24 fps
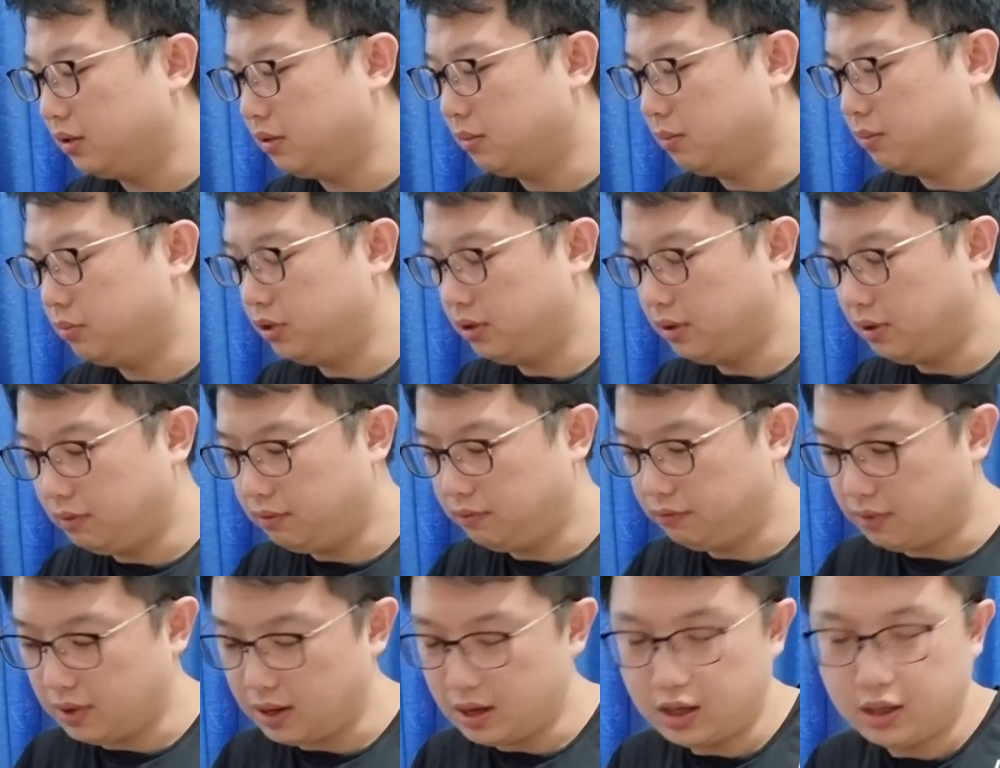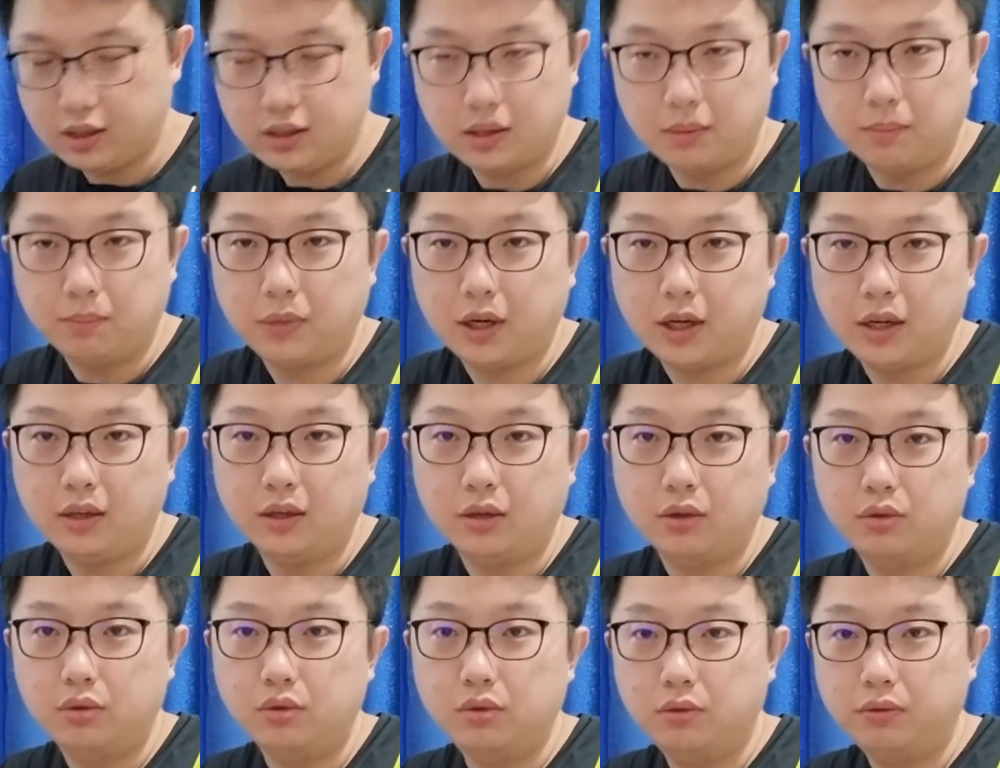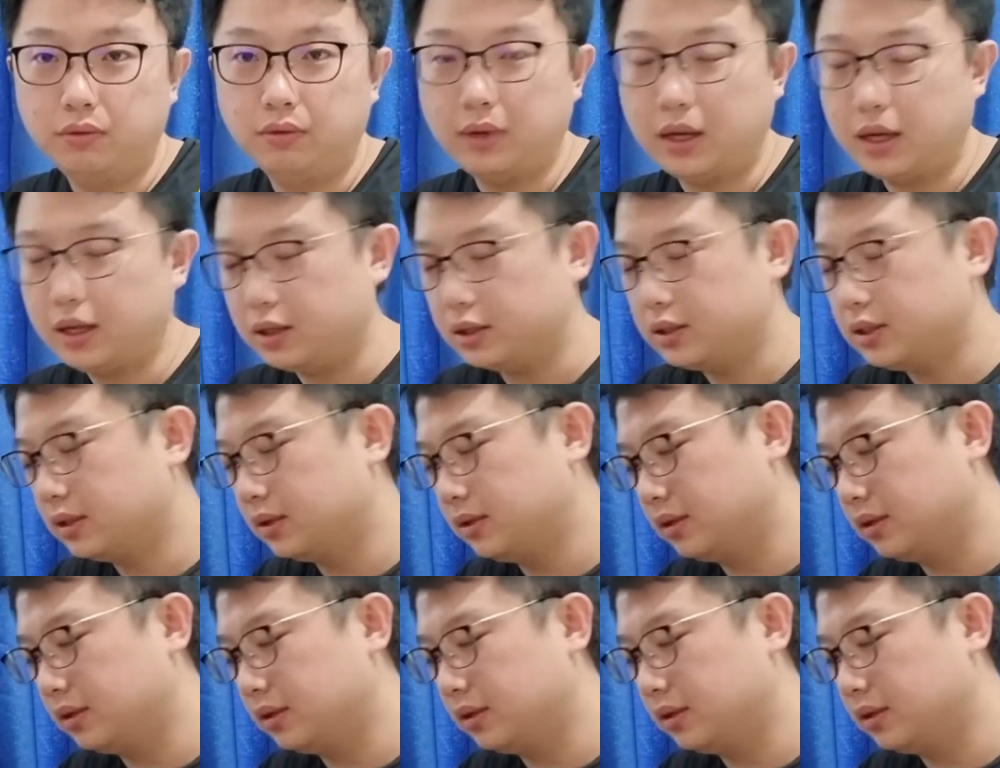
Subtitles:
pretty fast, apply the glue fast.